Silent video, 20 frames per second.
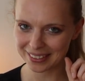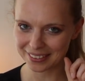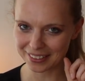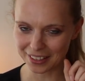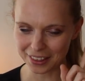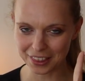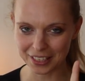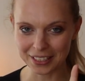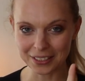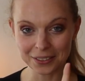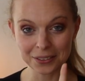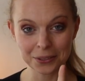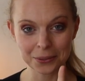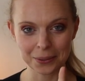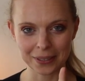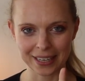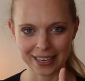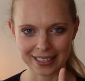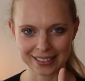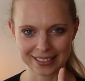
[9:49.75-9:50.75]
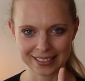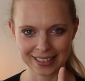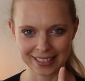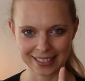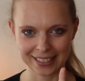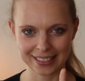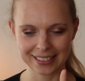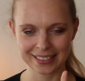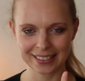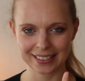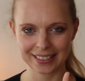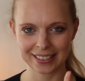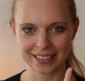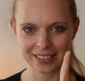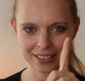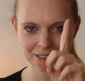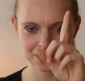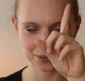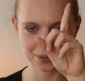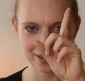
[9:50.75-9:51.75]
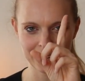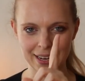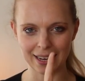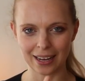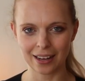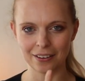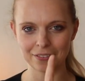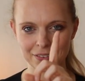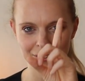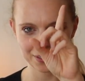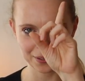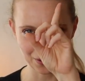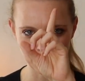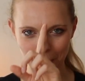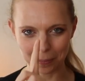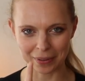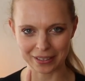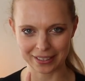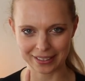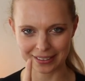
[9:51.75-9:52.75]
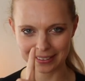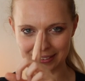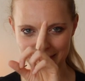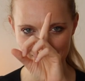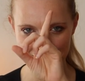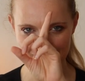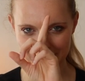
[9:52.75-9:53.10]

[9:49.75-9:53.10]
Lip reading: The thing to do against this is to have an opening